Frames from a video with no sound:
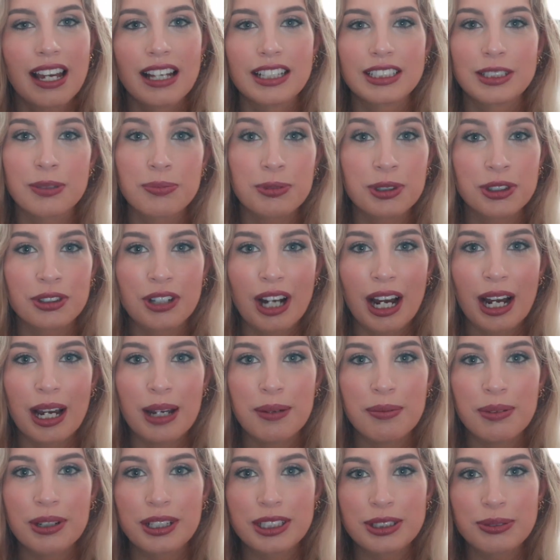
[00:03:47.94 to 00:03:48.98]

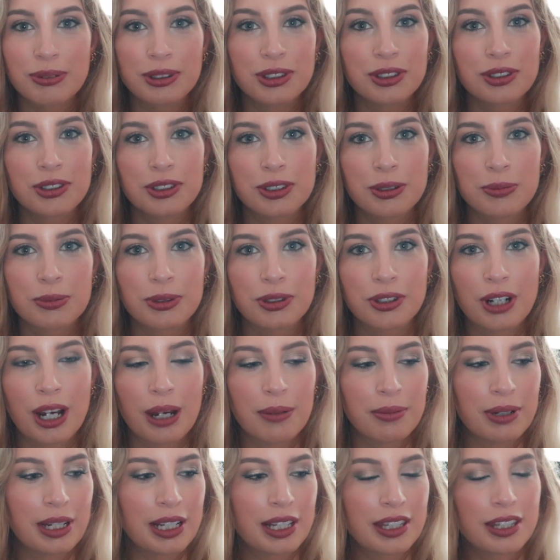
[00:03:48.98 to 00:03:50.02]
Subscribe, because once you
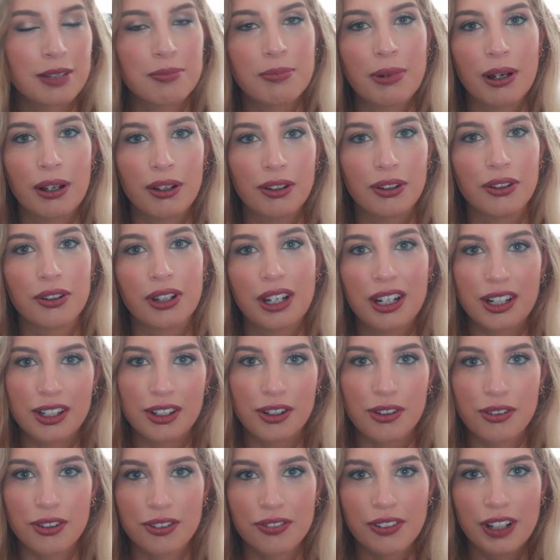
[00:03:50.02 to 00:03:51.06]
subscribe and hit the bell, you'll get a
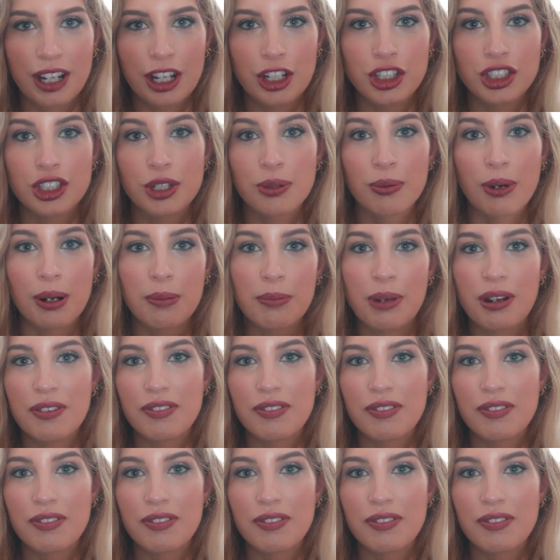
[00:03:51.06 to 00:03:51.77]
notification when my